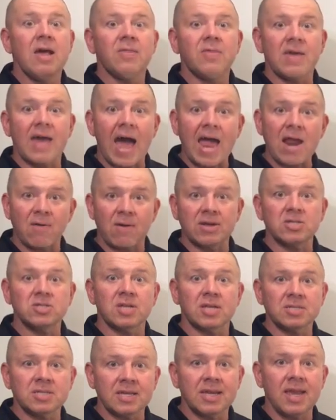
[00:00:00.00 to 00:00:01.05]
The IRS
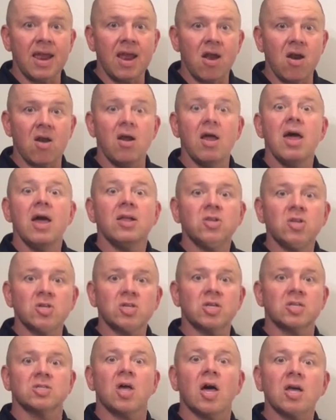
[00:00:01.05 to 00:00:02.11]
doesn't care,
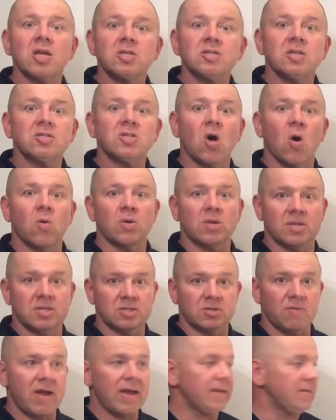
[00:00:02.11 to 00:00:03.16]
just as long as the total
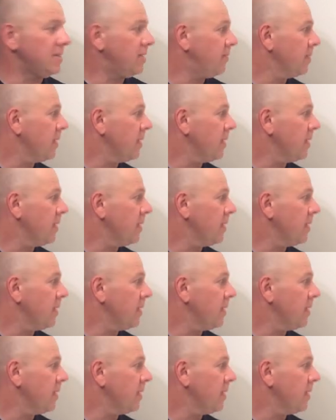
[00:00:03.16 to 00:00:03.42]
is right.